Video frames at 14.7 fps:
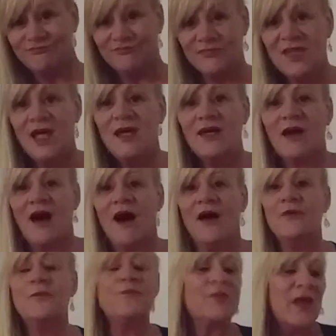There you
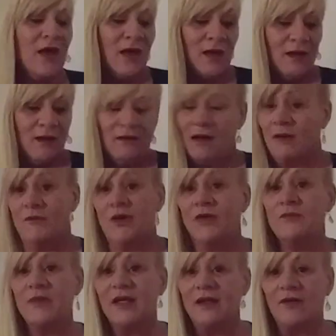go. I'm only
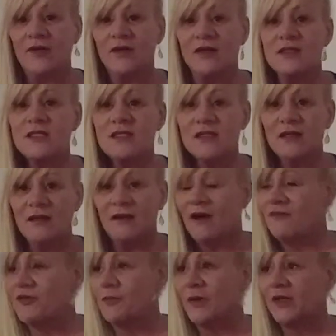being honest. And
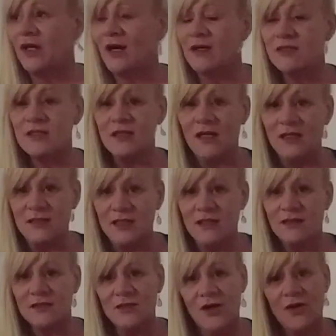everybody else says
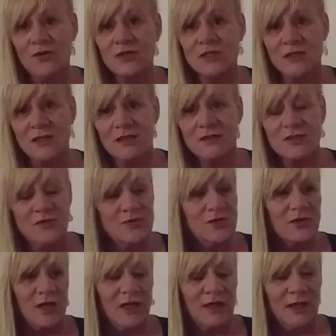it. Toxic,
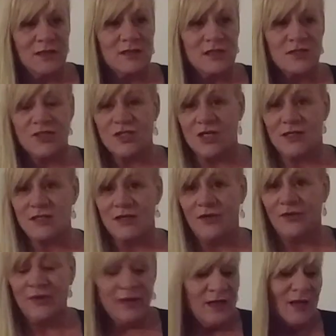talky, it's a shithole.